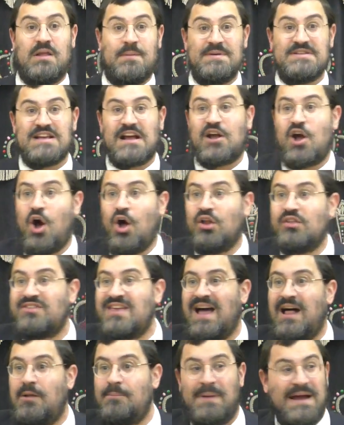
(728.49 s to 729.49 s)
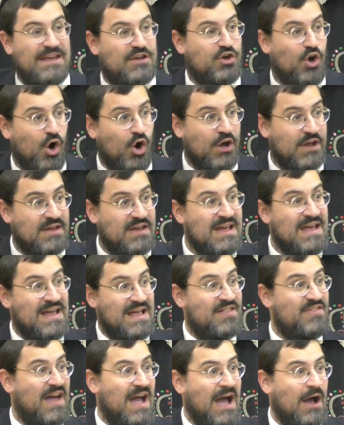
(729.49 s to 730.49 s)
That means I can't tell my goy
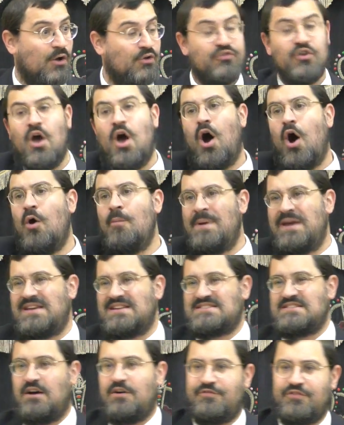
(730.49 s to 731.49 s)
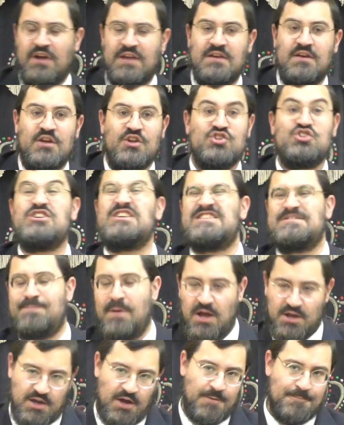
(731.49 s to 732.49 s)
in the house, oh, make yourself a
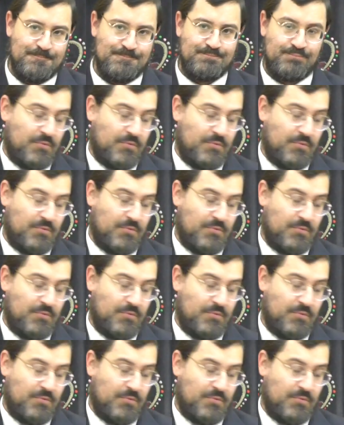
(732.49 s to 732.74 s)
cheeseburger.